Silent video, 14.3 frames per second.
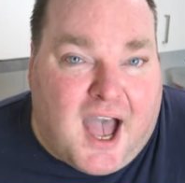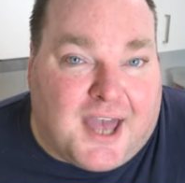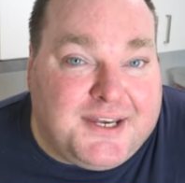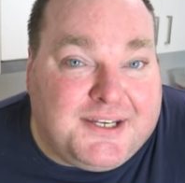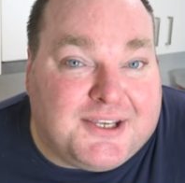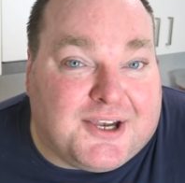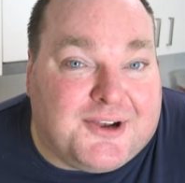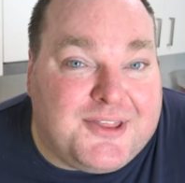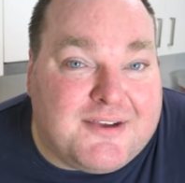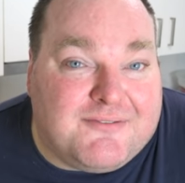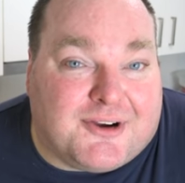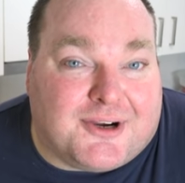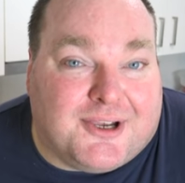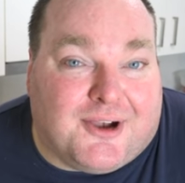I didn't go there
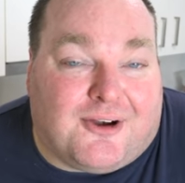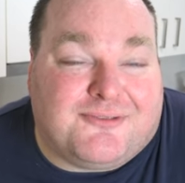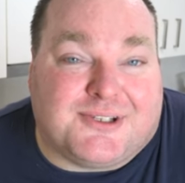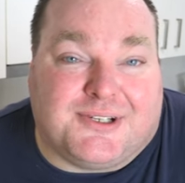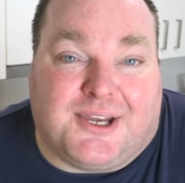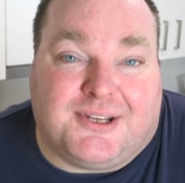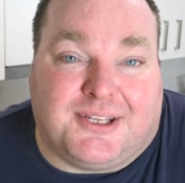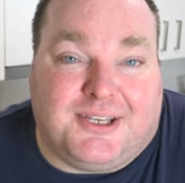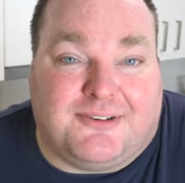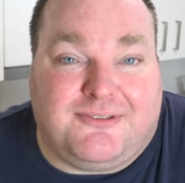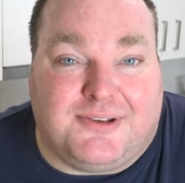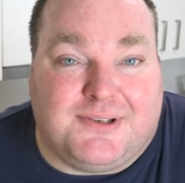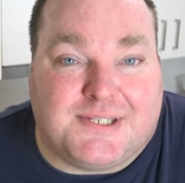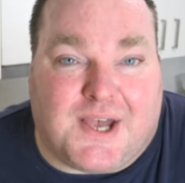very often, only a
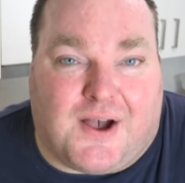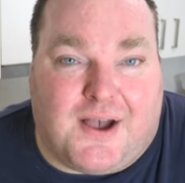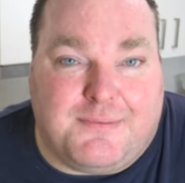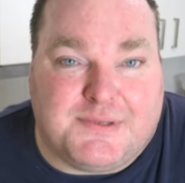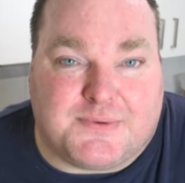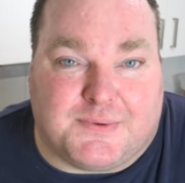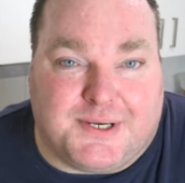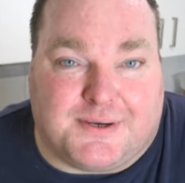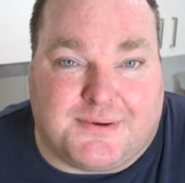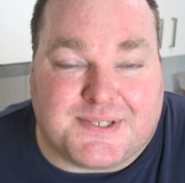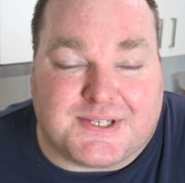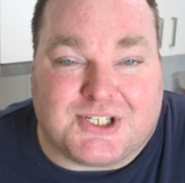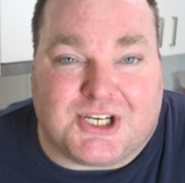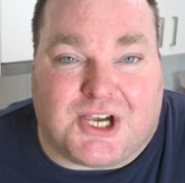few times when
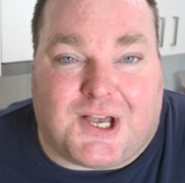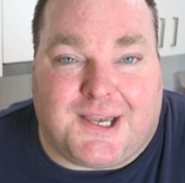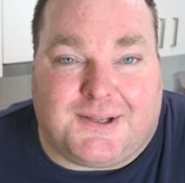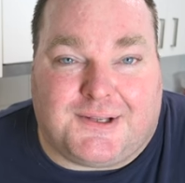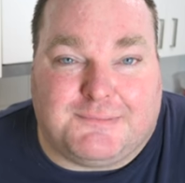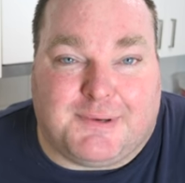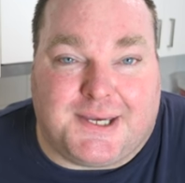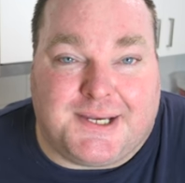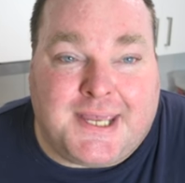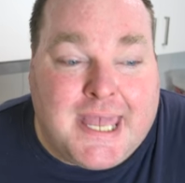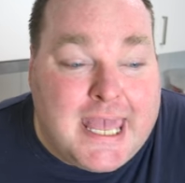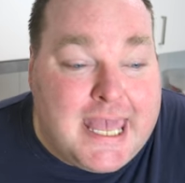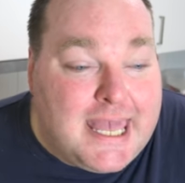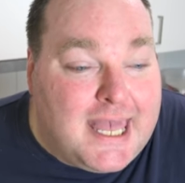a child, but
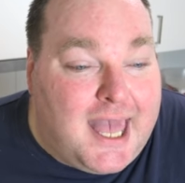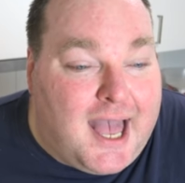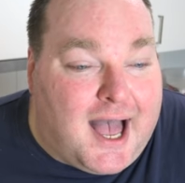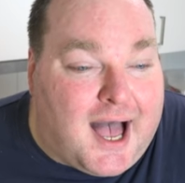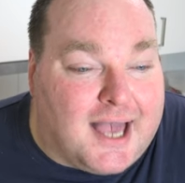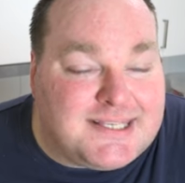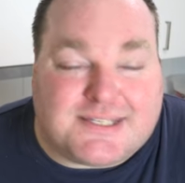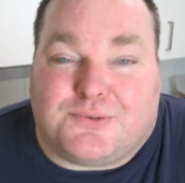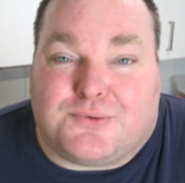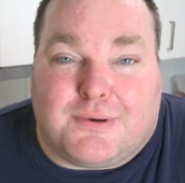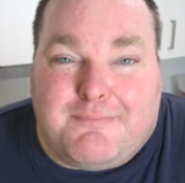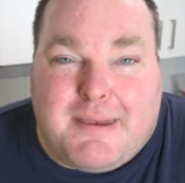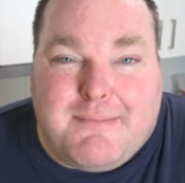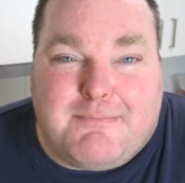I still
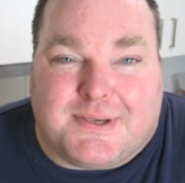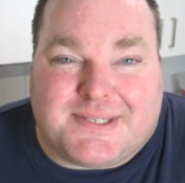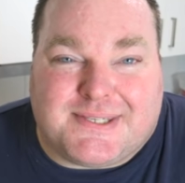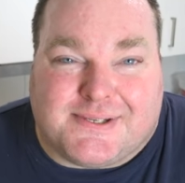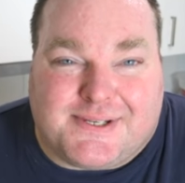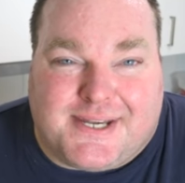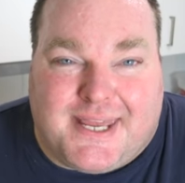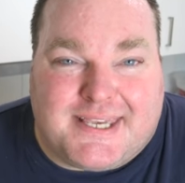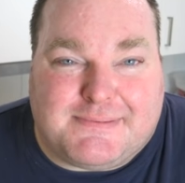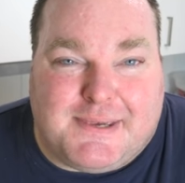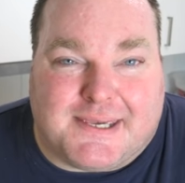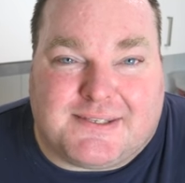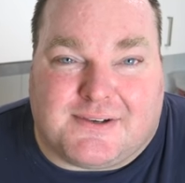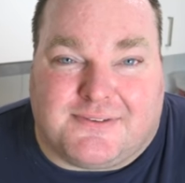remember certain
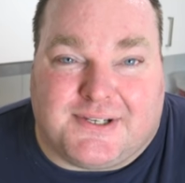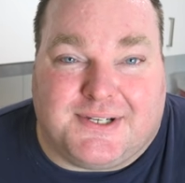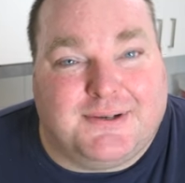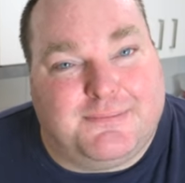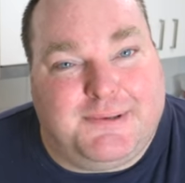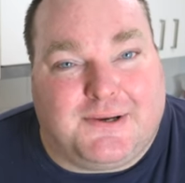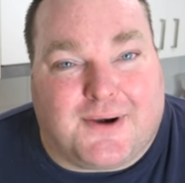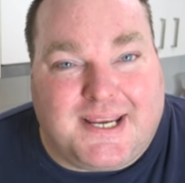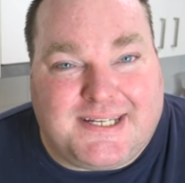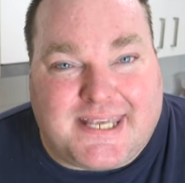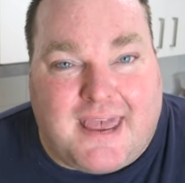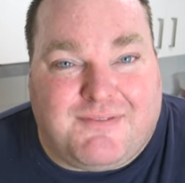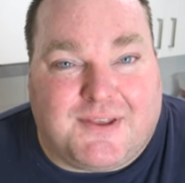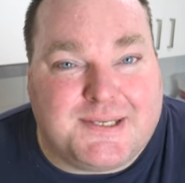aspects of it, and it would be great
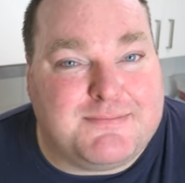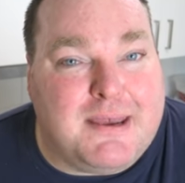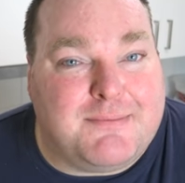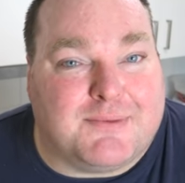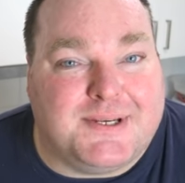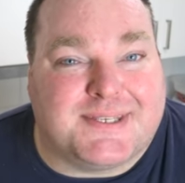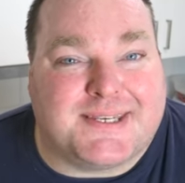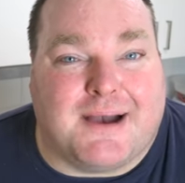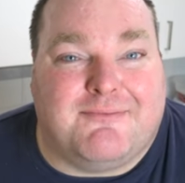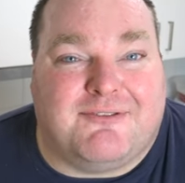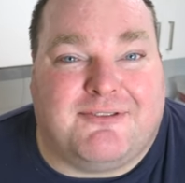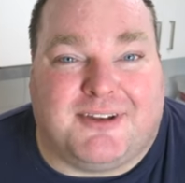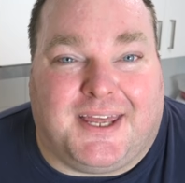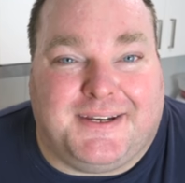to have those memories come
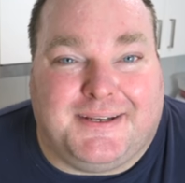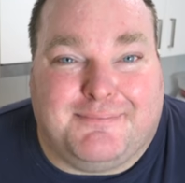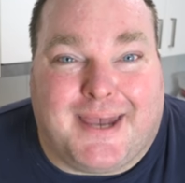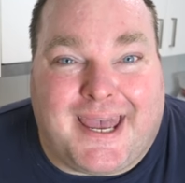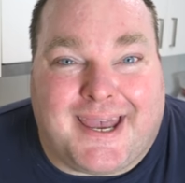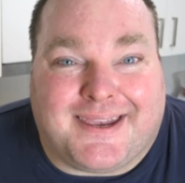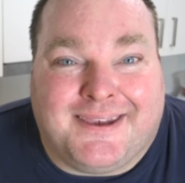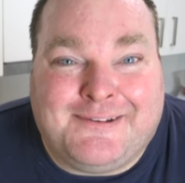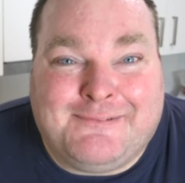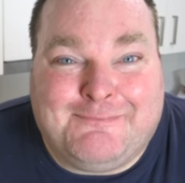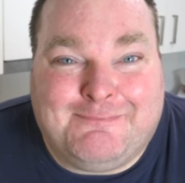flooding back.